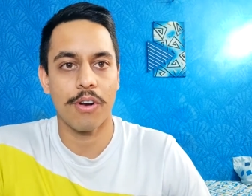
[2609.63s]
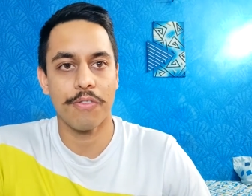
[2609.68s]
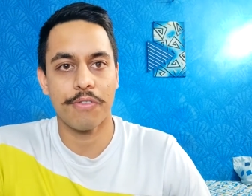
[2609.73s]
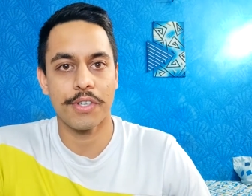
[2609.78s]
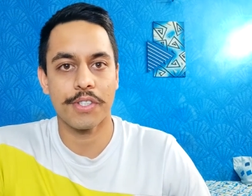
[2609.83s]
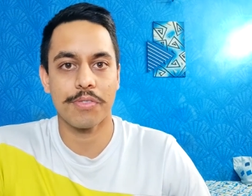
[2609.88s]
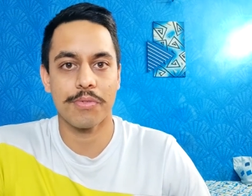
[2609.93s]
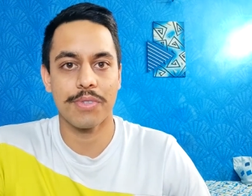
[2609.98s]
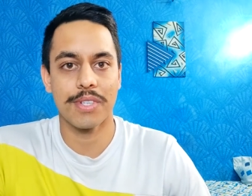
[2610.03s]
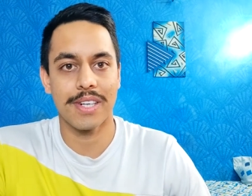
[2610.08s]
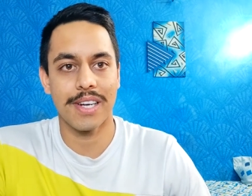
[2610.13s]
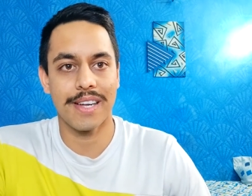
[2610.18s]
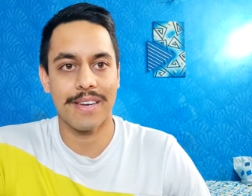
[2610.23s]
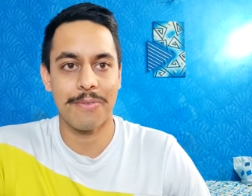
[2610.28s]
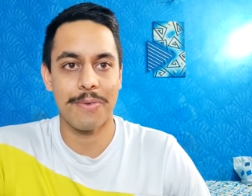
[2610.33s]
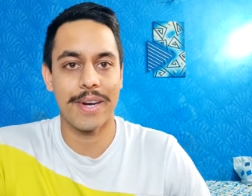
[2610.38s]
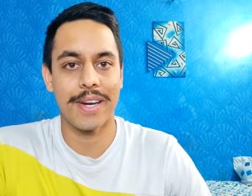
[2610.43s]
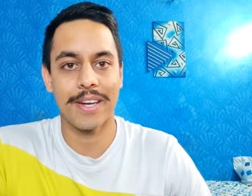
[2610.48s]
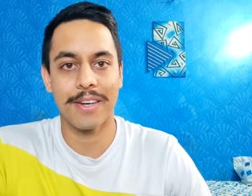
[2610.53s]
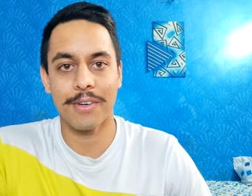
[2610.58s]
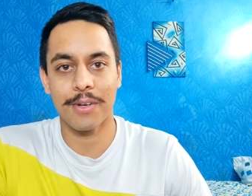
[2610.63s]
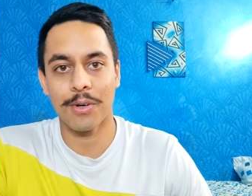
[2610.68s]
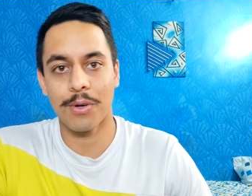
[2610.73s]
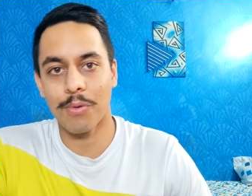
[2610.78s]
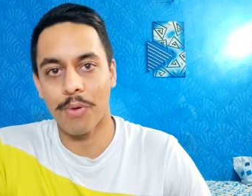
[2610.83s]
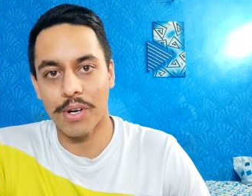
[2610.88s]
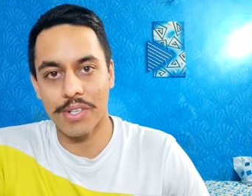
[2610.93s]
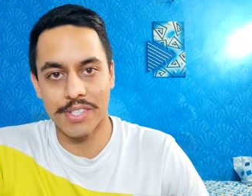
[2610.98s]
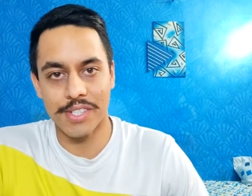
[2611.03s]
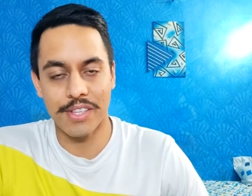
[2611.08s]
of us were like waiting to know
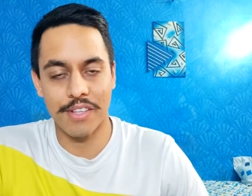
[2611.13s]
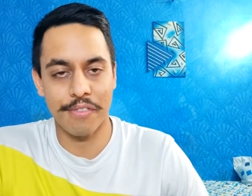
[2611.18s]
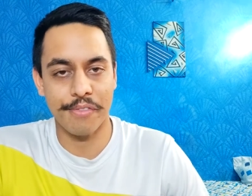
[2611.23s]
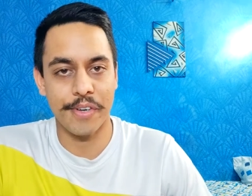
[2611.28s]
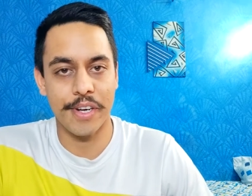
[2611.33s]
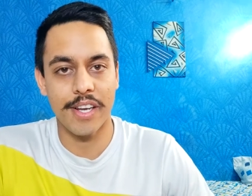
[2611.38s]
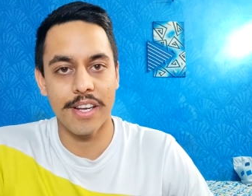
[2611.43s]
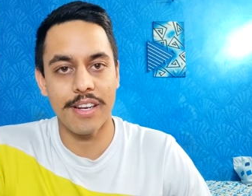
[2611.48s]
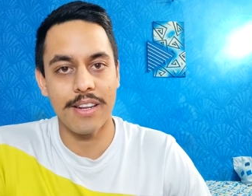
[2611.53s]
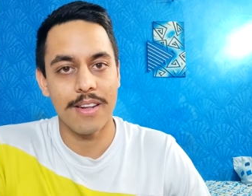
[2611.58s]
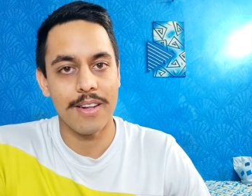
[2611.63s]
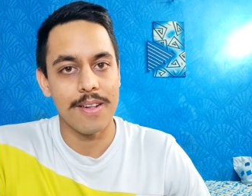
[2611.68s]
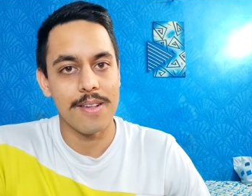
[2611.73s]
what's in the file.